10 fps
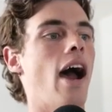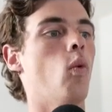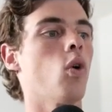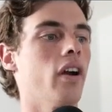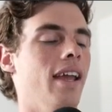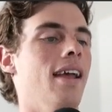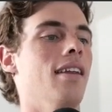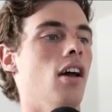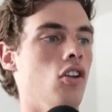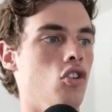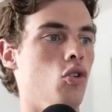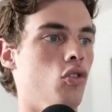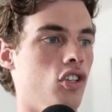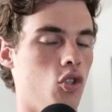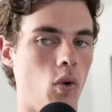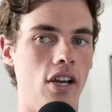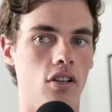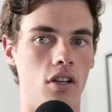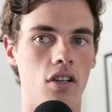we're in a new situation.